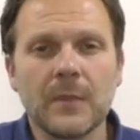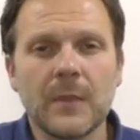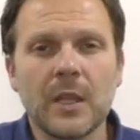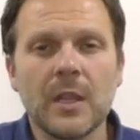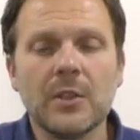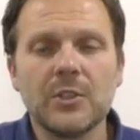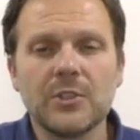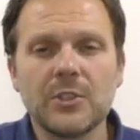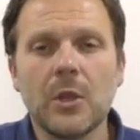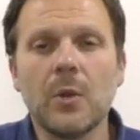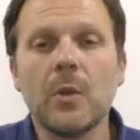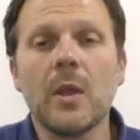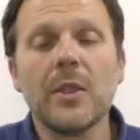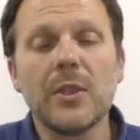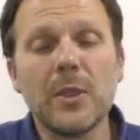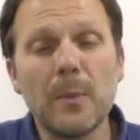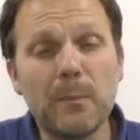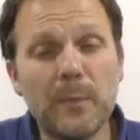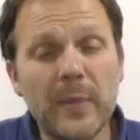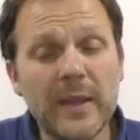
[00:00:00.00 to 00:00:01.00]
So
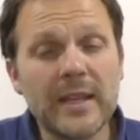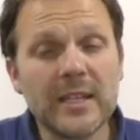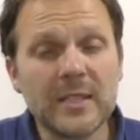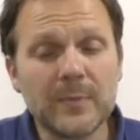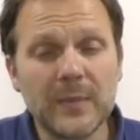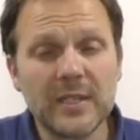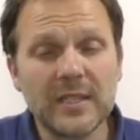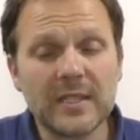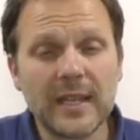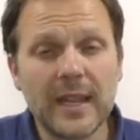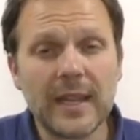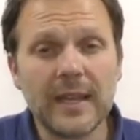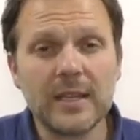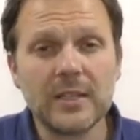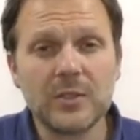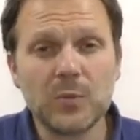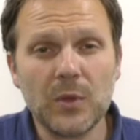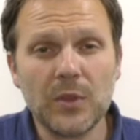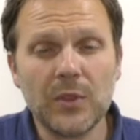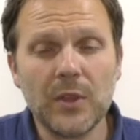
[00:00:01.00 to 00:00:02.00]
the biggest
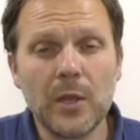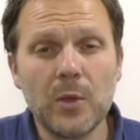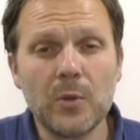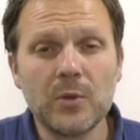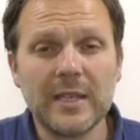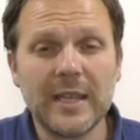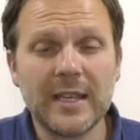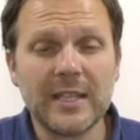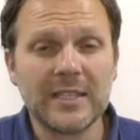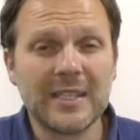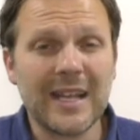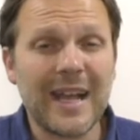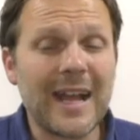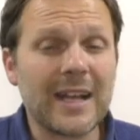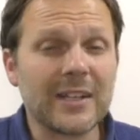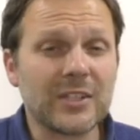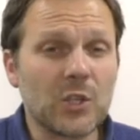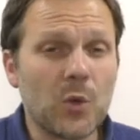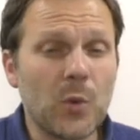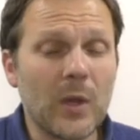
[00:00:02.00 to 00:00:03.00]
mistakes with those is to
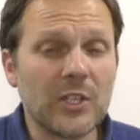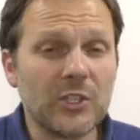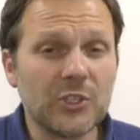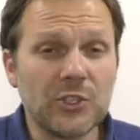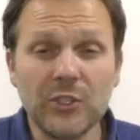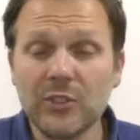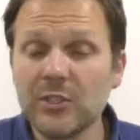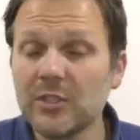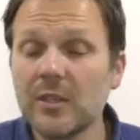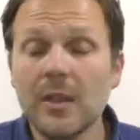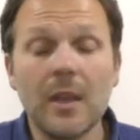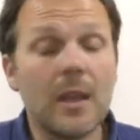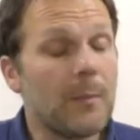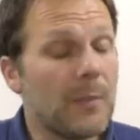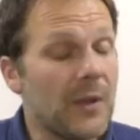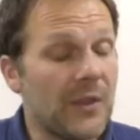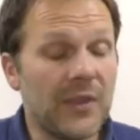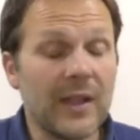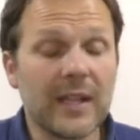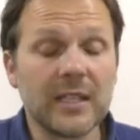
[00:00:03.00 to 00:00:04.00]
ask questions,
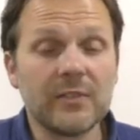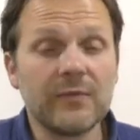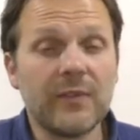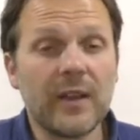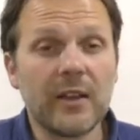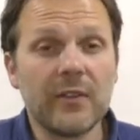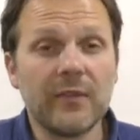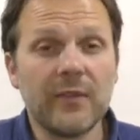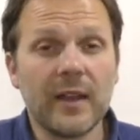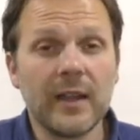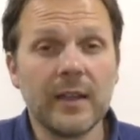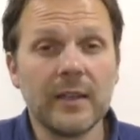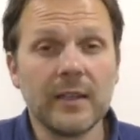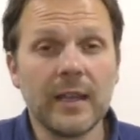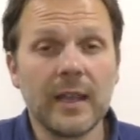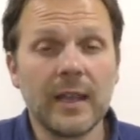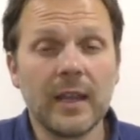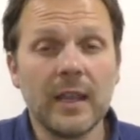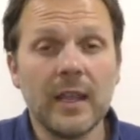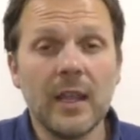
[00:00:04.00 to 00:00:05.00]
but that's fact
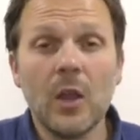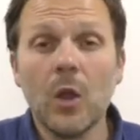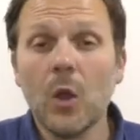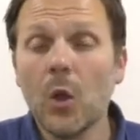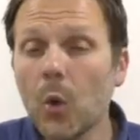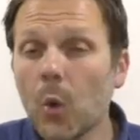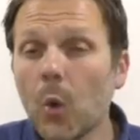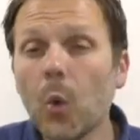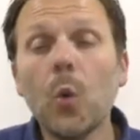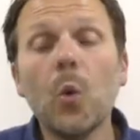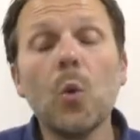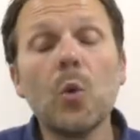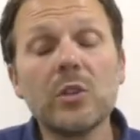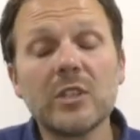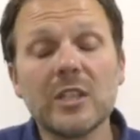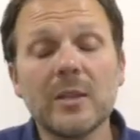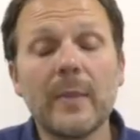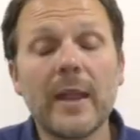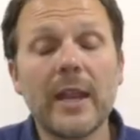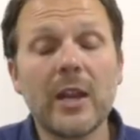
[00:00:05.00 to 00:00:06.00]
finding, or
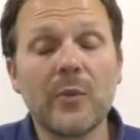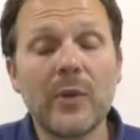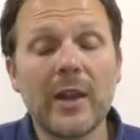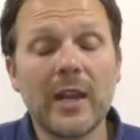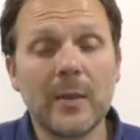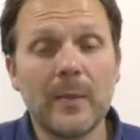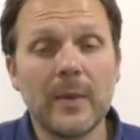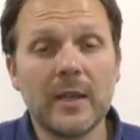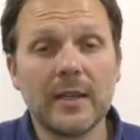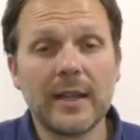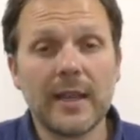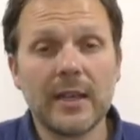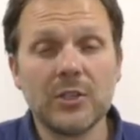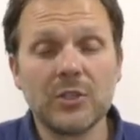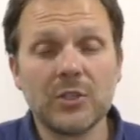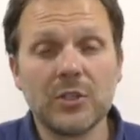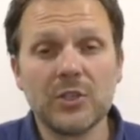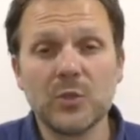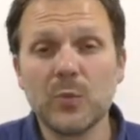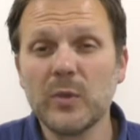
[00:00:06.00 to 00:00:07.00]
to make
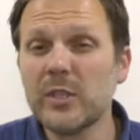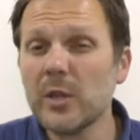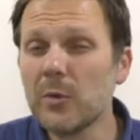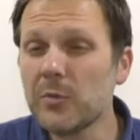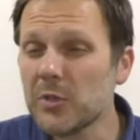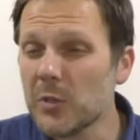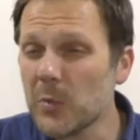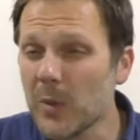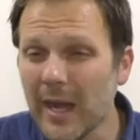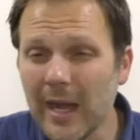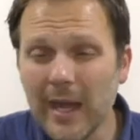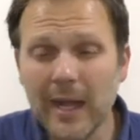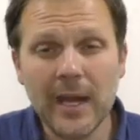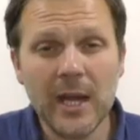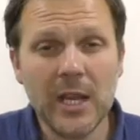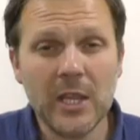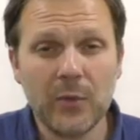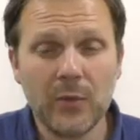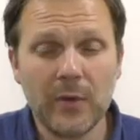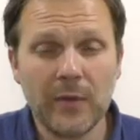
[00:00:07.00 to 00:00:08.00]
recommendations. We don't do
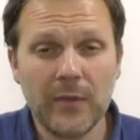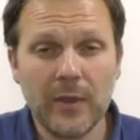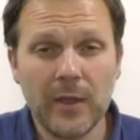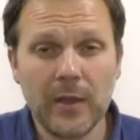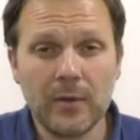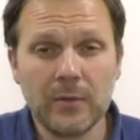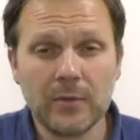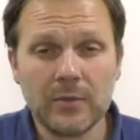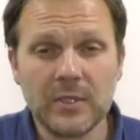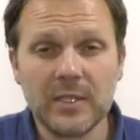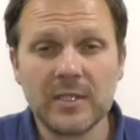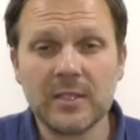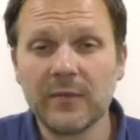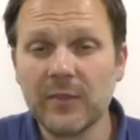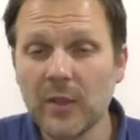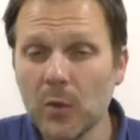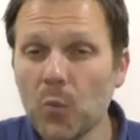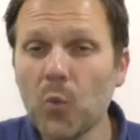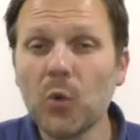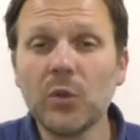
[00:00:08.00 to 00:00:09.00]
either of those, because if
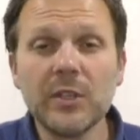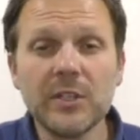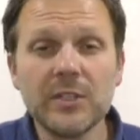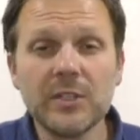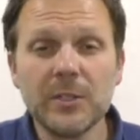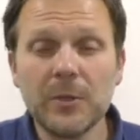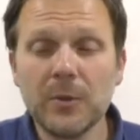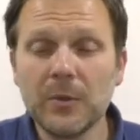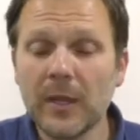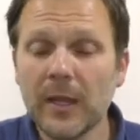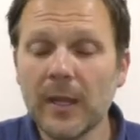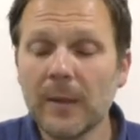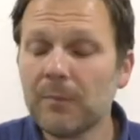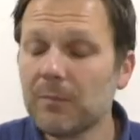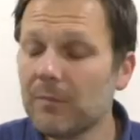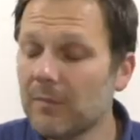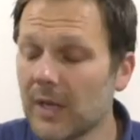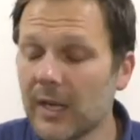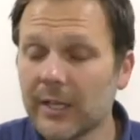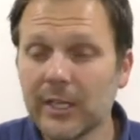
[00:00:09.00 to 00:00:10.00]
they want you to do
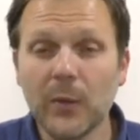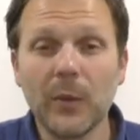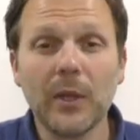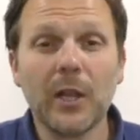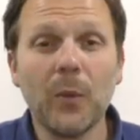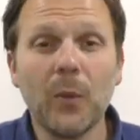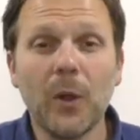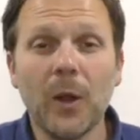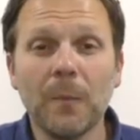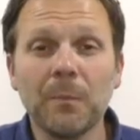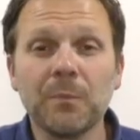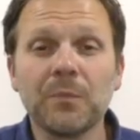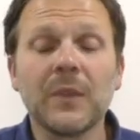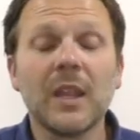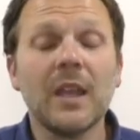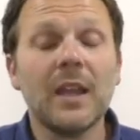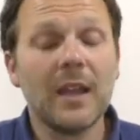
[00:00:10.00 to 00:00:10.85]
that, I know I go on,